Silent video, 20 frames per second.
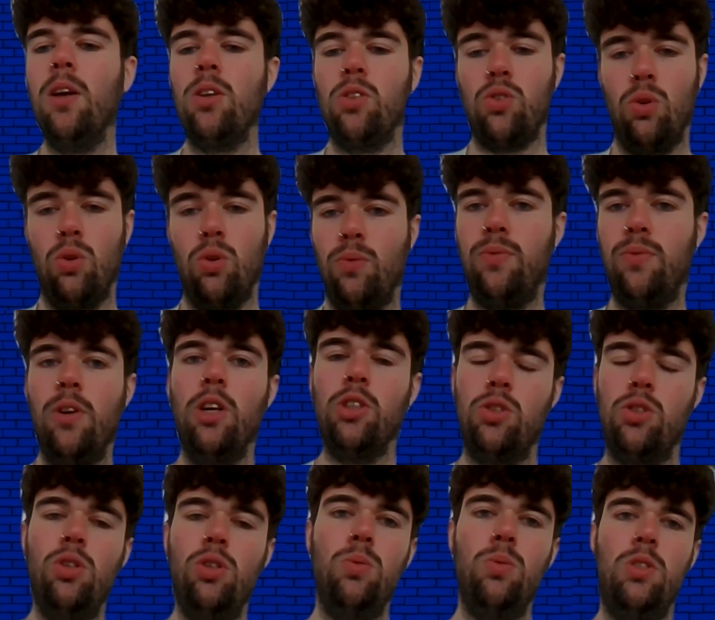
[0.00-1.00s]
because all
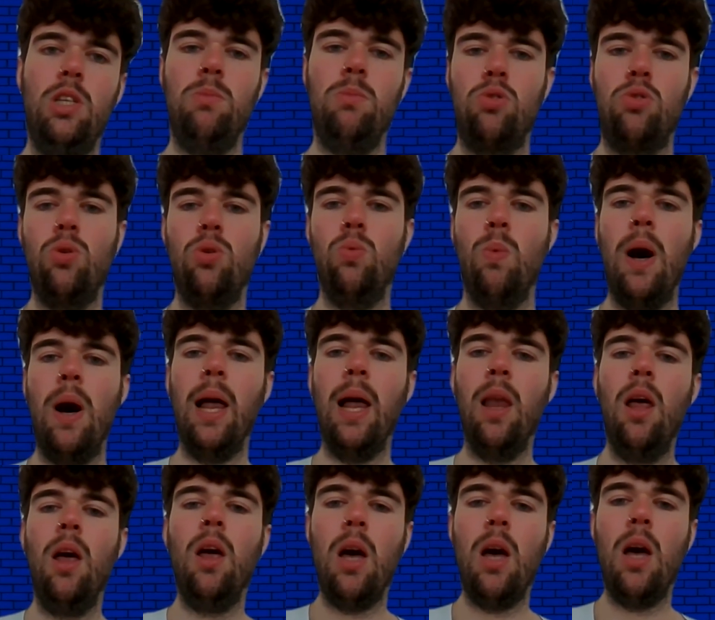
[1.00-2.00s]
first new teams do well.